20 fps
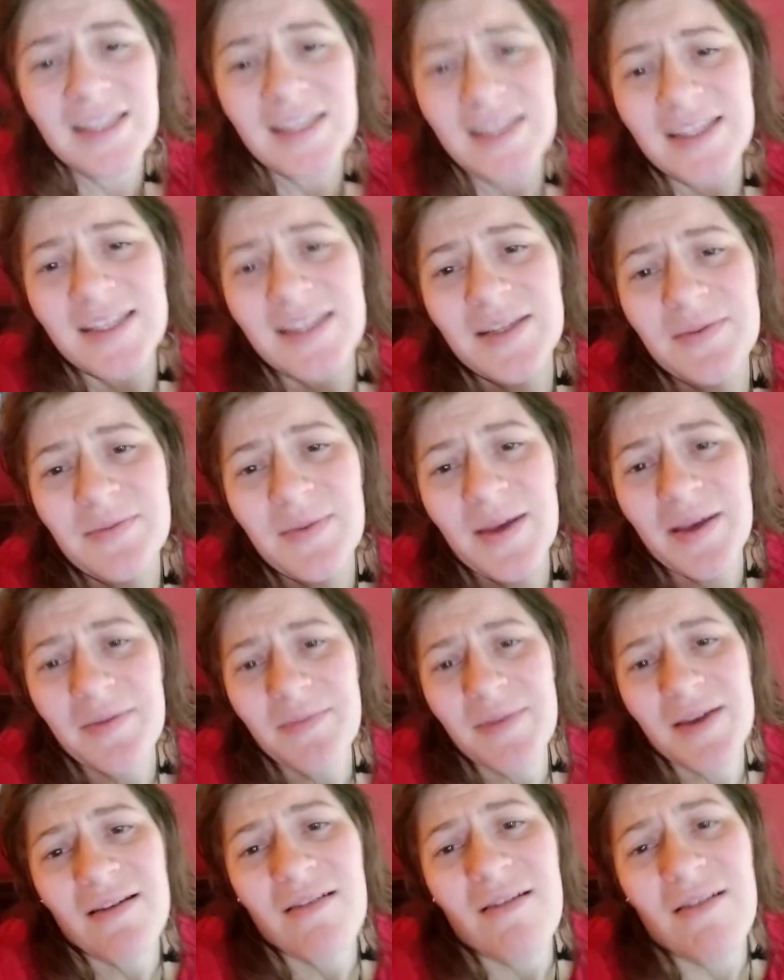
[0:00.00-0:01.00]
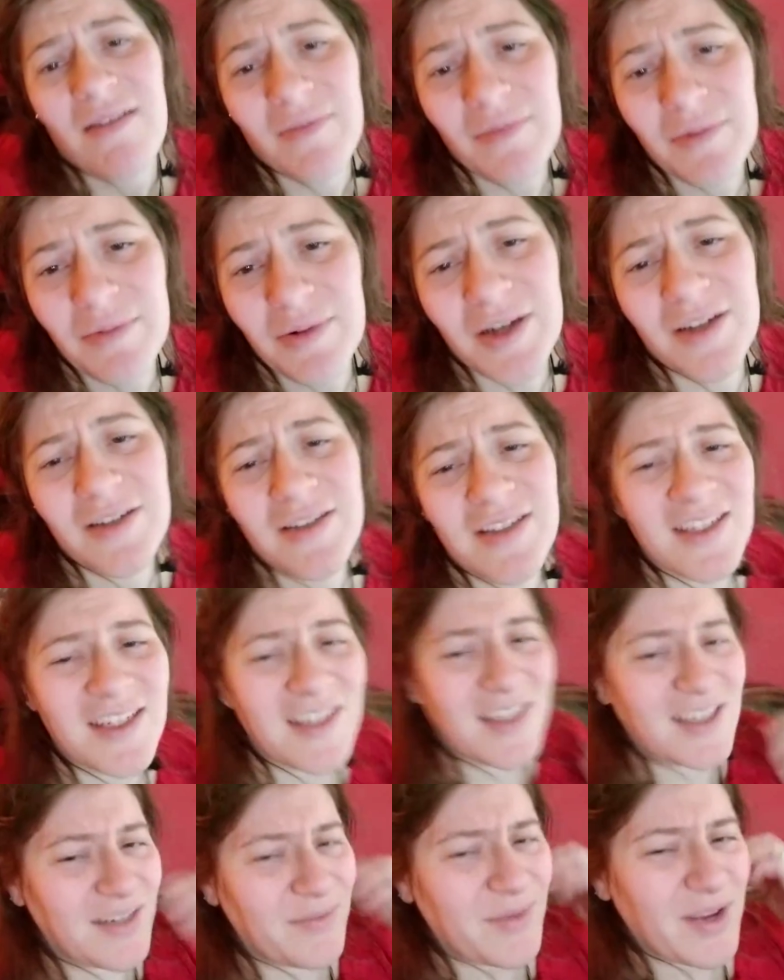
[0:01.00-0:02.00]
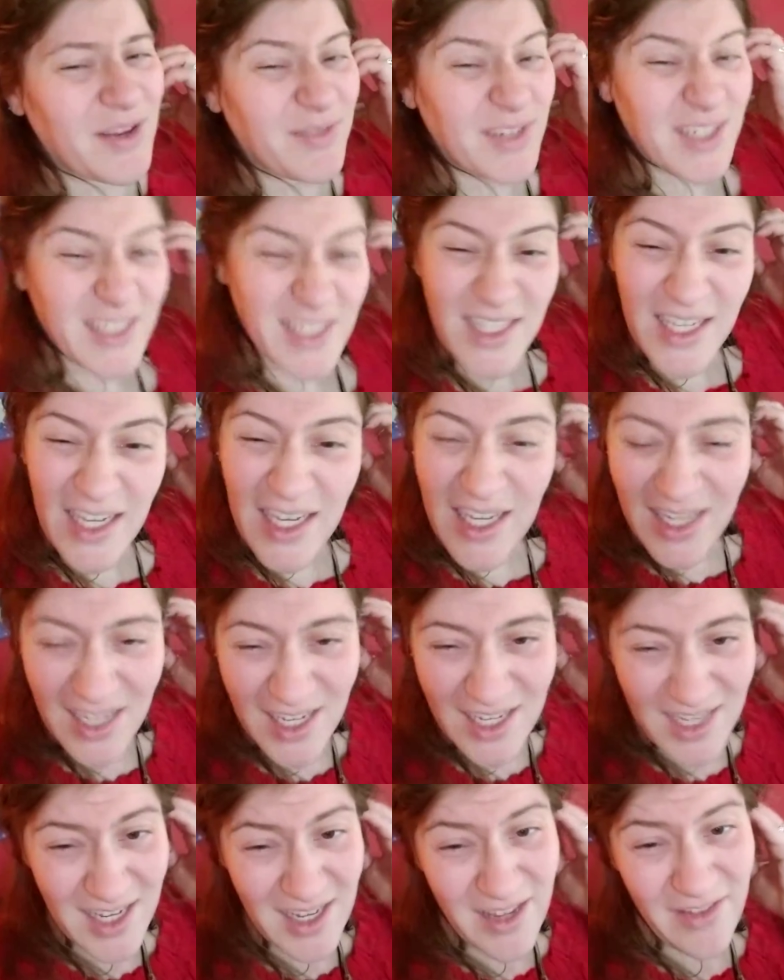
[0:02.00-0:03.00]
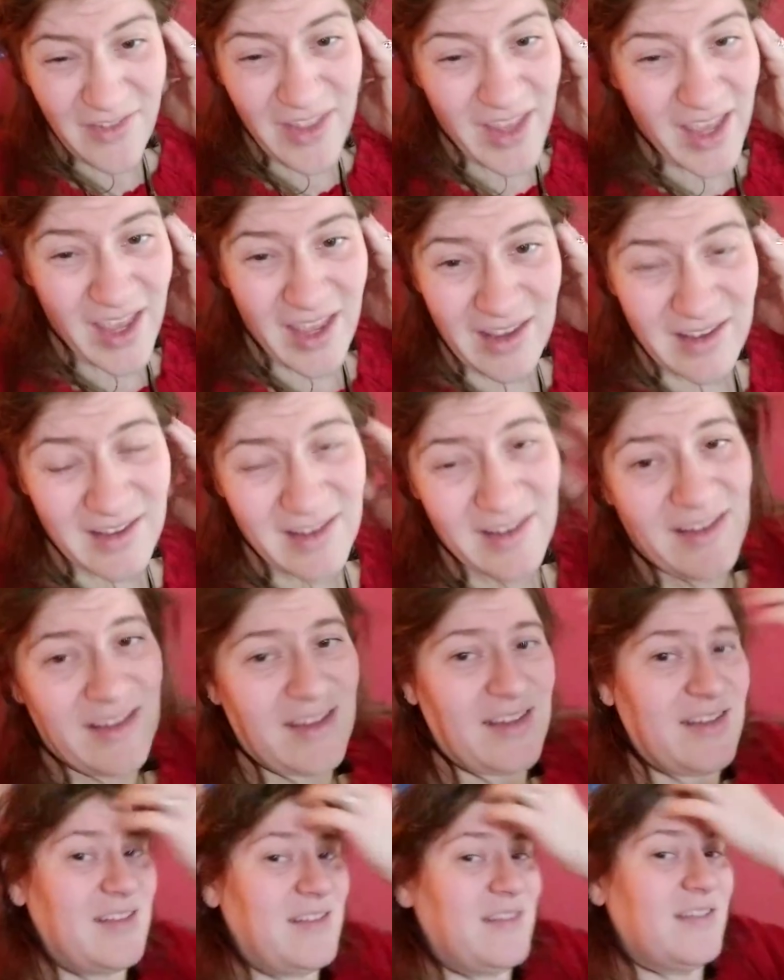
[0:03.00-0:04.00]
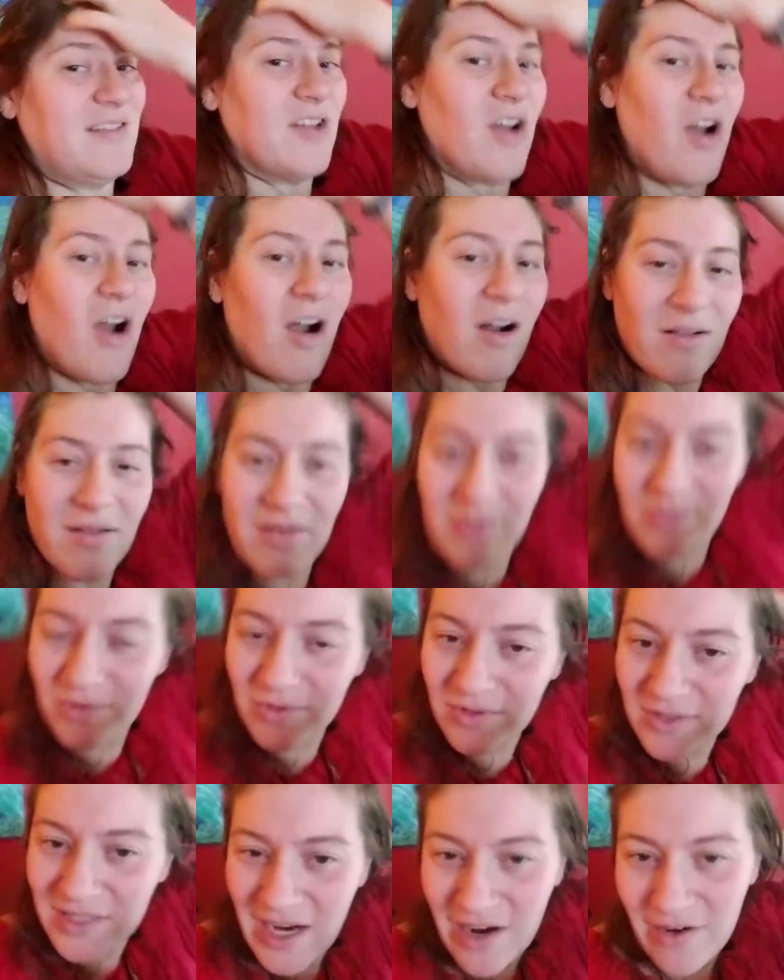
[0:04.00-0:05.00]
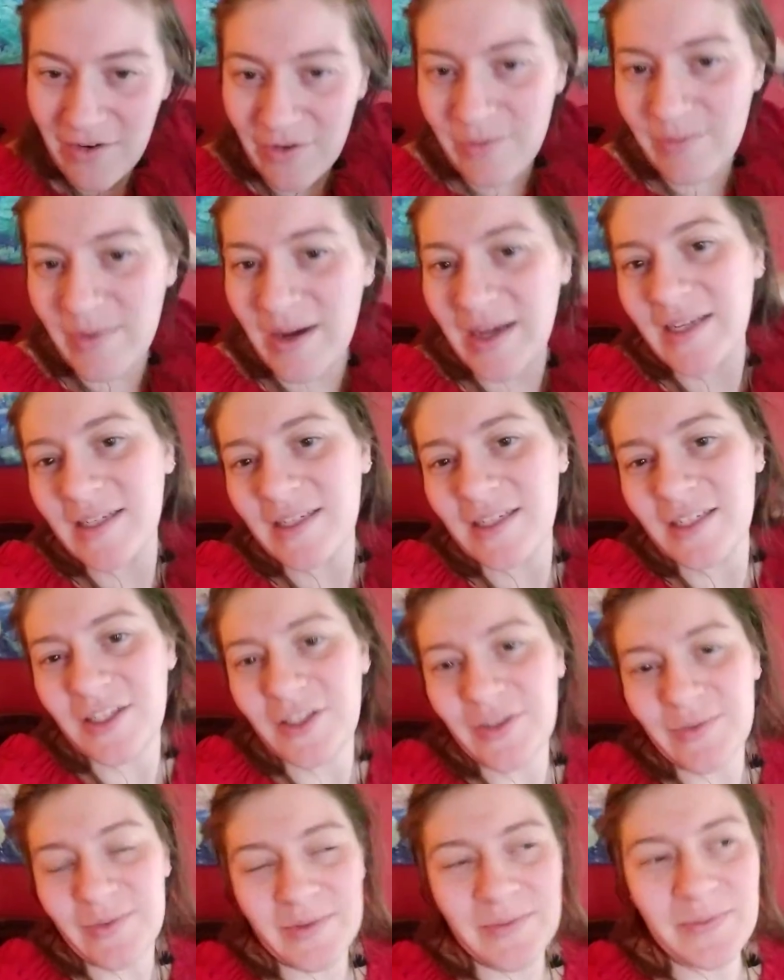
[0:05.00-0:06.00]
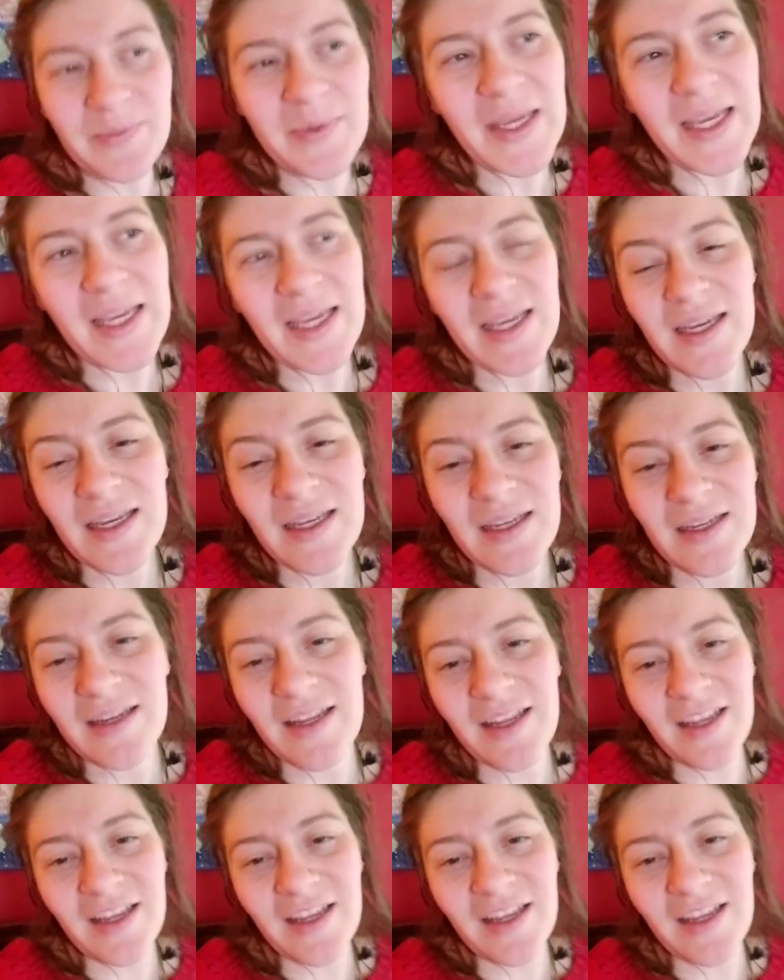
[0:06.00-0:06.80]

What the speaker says: Does this make me a horrible person? Am I really like this horrible, narrow-minded human being?